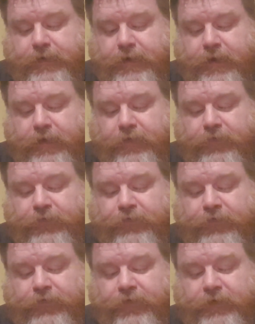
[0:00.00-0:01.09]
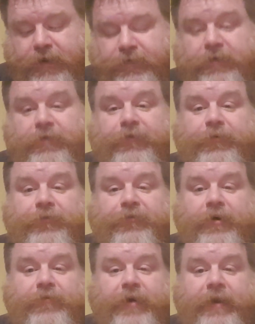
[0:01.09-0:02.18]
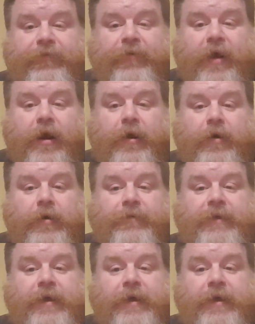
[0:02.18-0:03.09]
their suicide rates are the